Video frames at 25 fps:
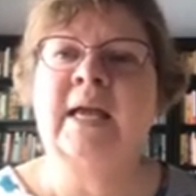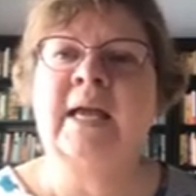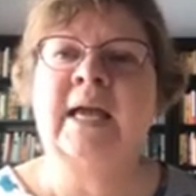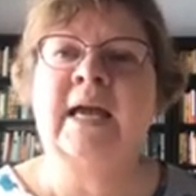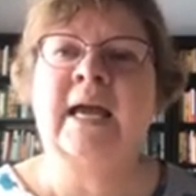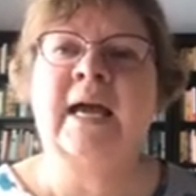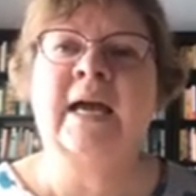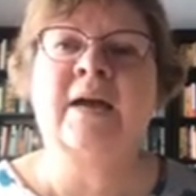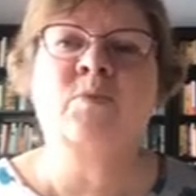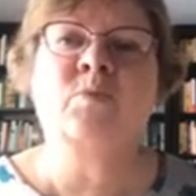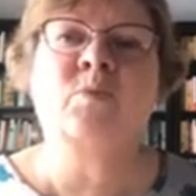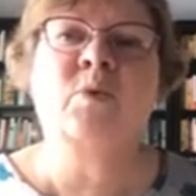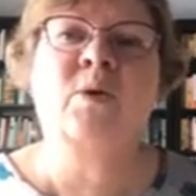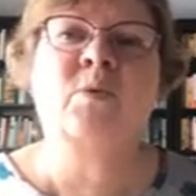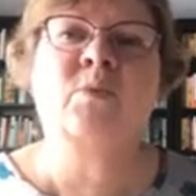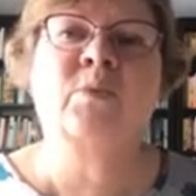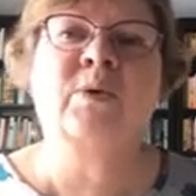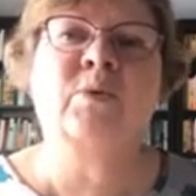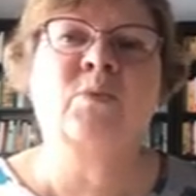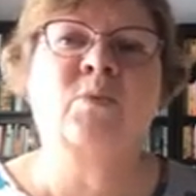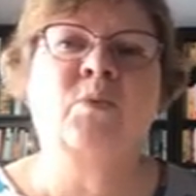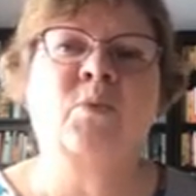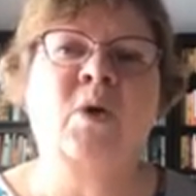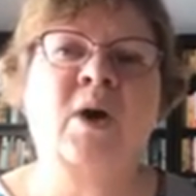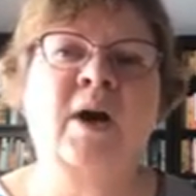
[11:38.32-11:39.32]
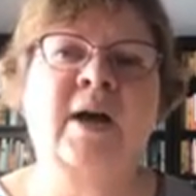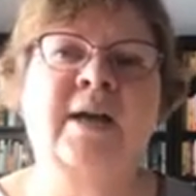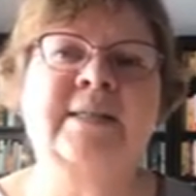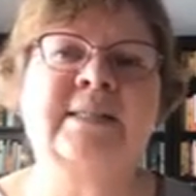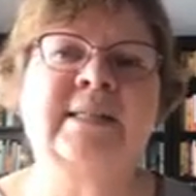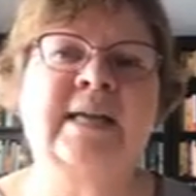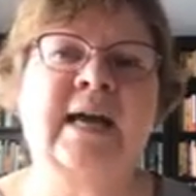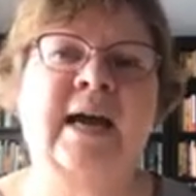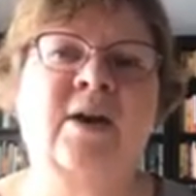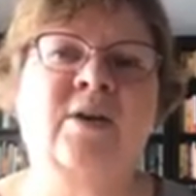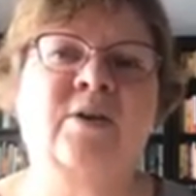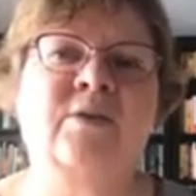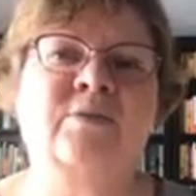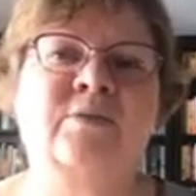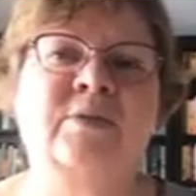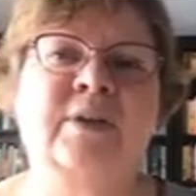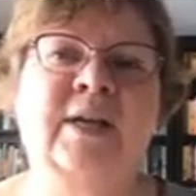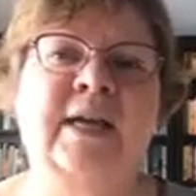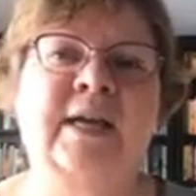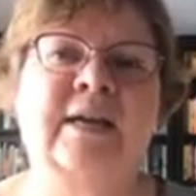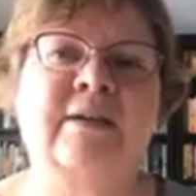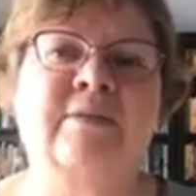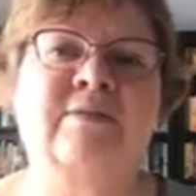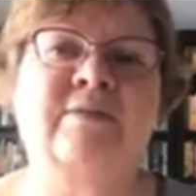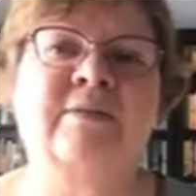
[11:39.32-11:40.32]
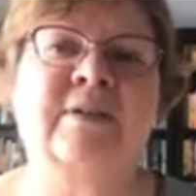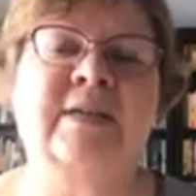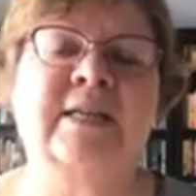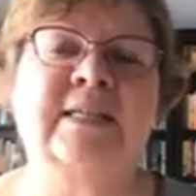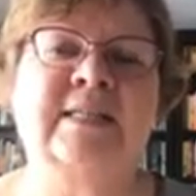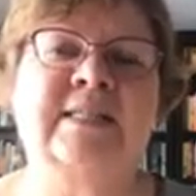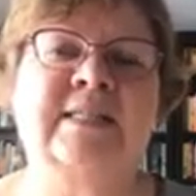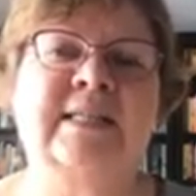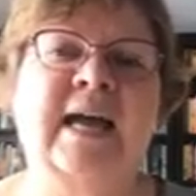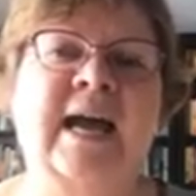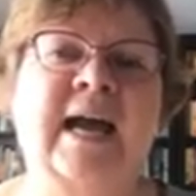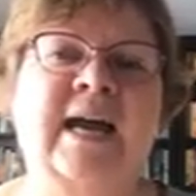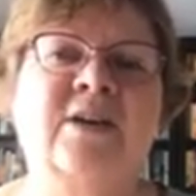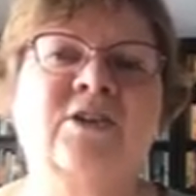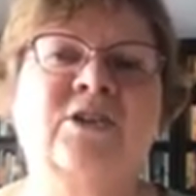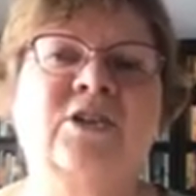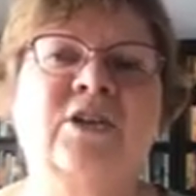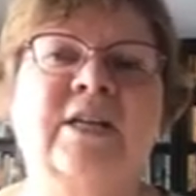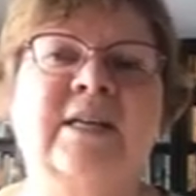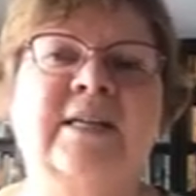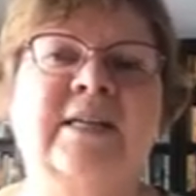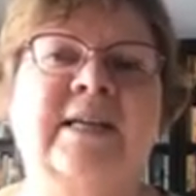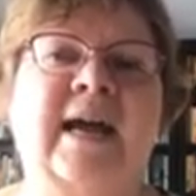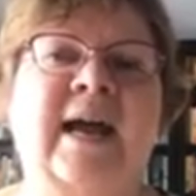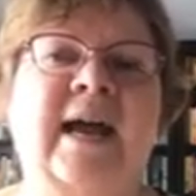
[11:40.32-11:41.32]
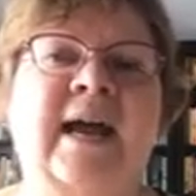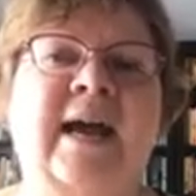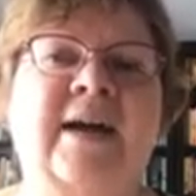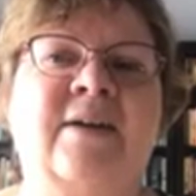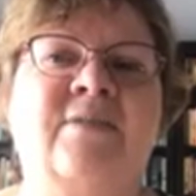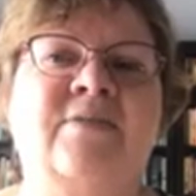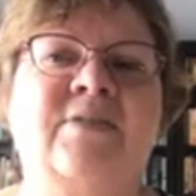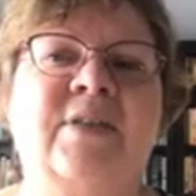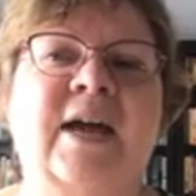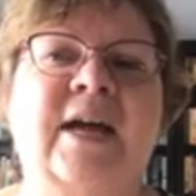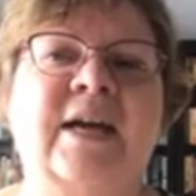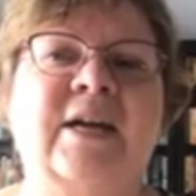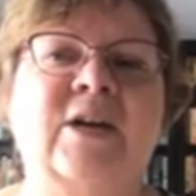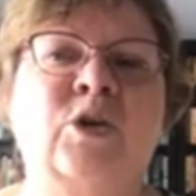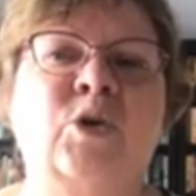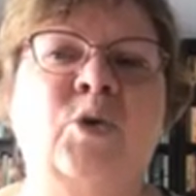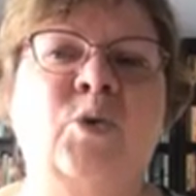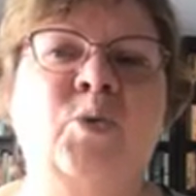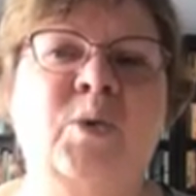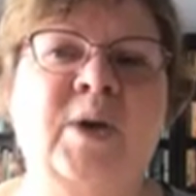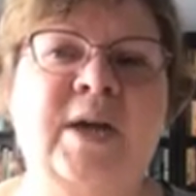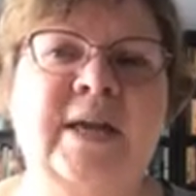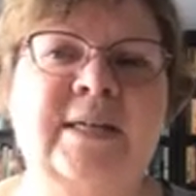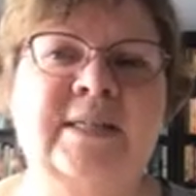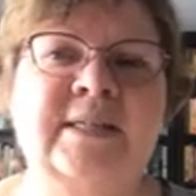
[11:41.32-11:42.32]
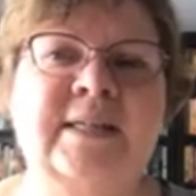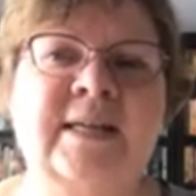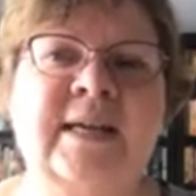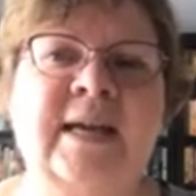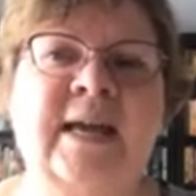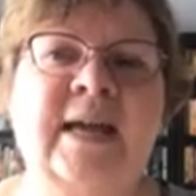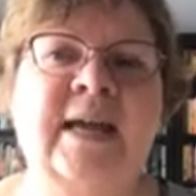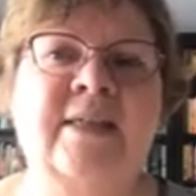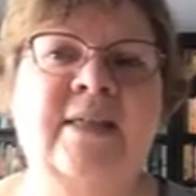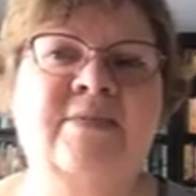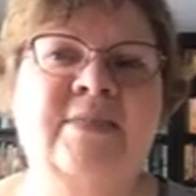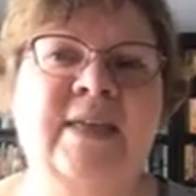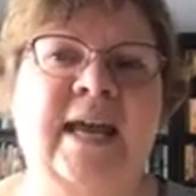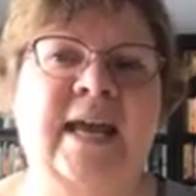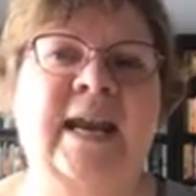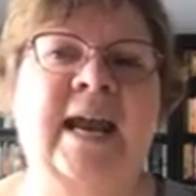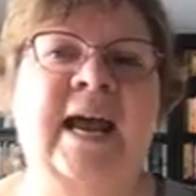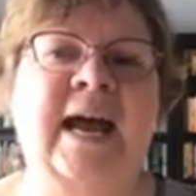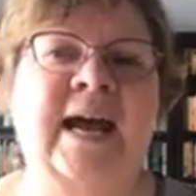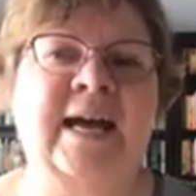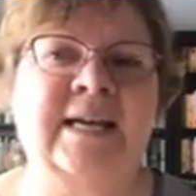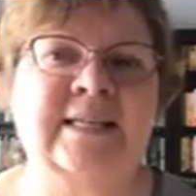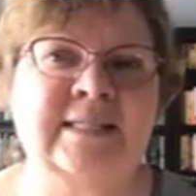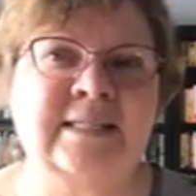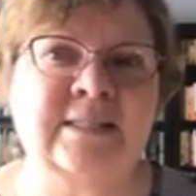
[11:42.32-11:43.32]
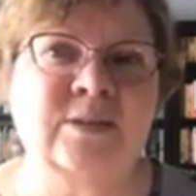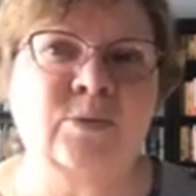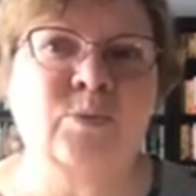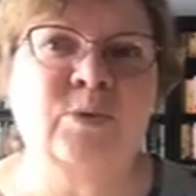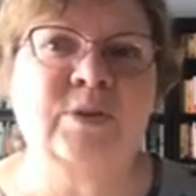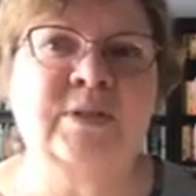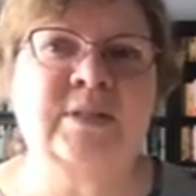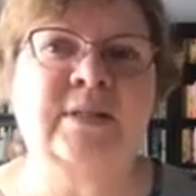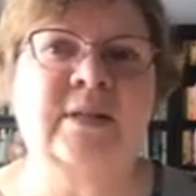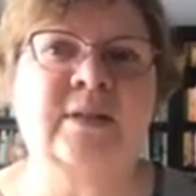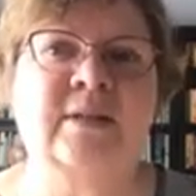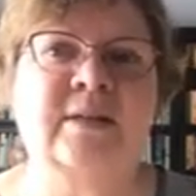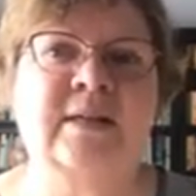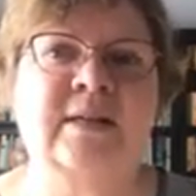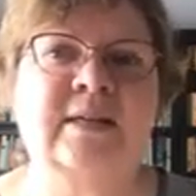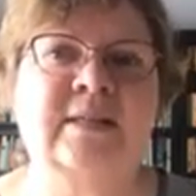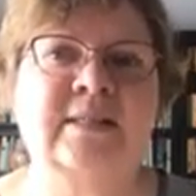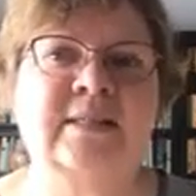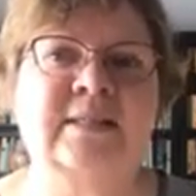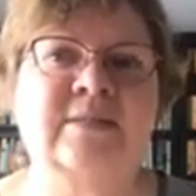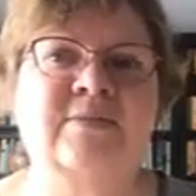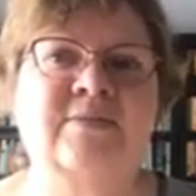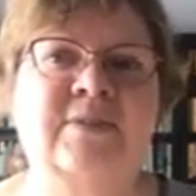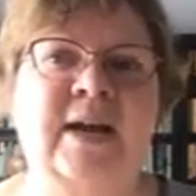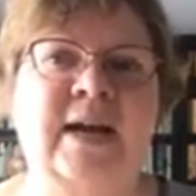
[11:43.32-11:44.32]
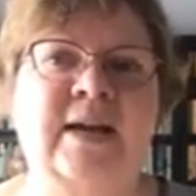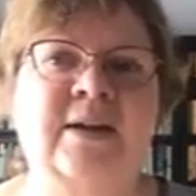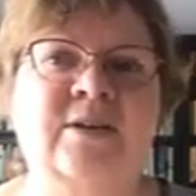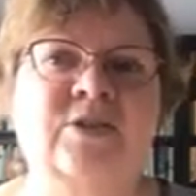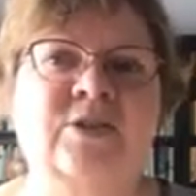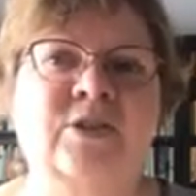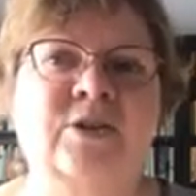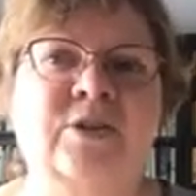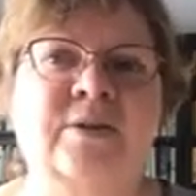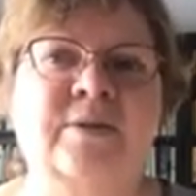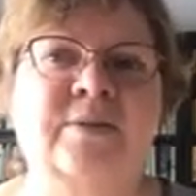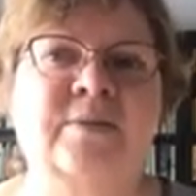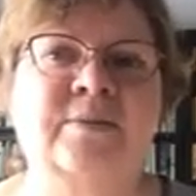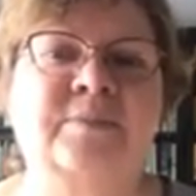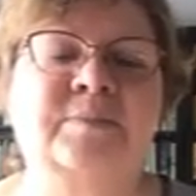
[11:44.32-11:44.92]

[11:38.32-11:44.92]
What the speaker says: And what we want out of life is actually to have that grit that has the resilience factor.